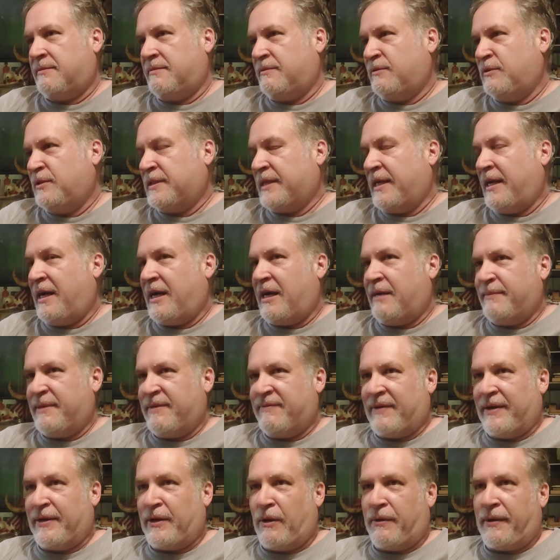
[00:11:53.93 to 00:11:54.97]
who's going to hire me
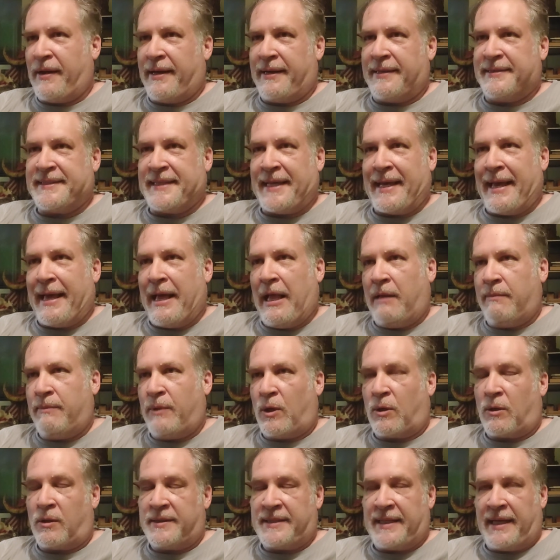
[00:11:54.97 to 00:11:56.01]
if I don't know how to say elbow
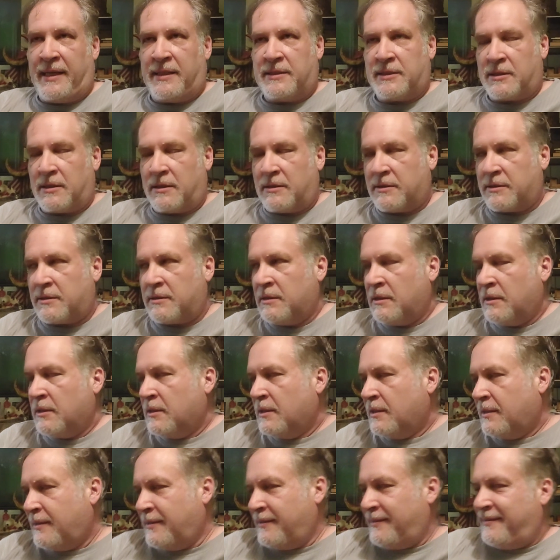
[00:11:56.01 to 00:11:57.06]
or tonsils?
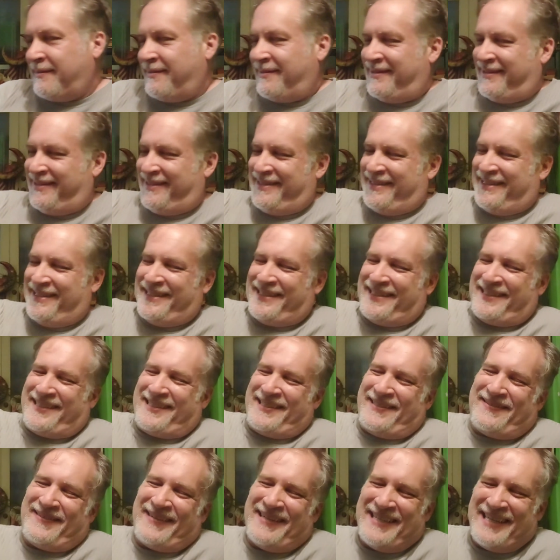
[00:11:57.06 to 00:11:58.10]

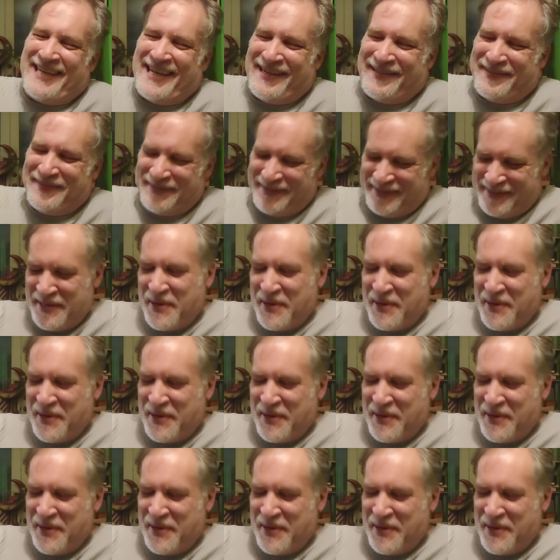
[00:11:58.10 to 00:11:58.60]
So anyhow.